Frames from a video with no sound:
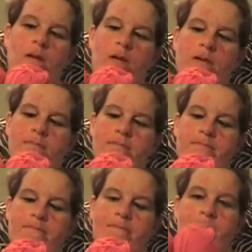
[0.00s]
Um,
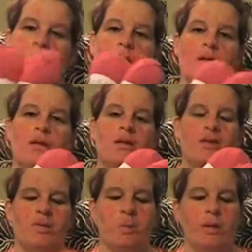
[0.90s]
they're
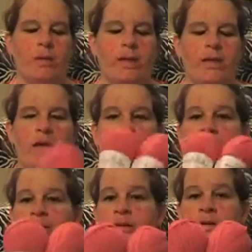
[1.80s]
sport weight. I have
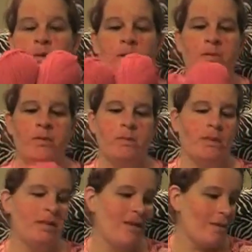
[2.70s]
no clue what I'm doing with
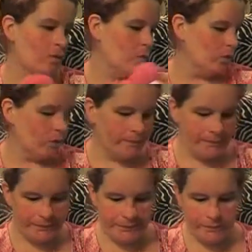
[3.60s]
these and they're wool.
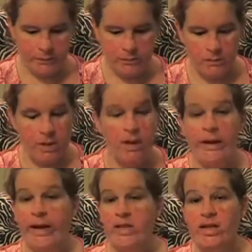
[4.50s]

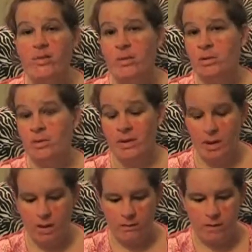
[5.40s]
Actually, I don't know what I'm doing with
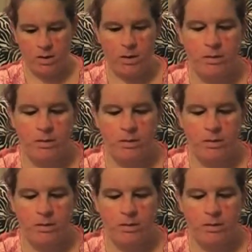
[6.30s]
any of this yarn.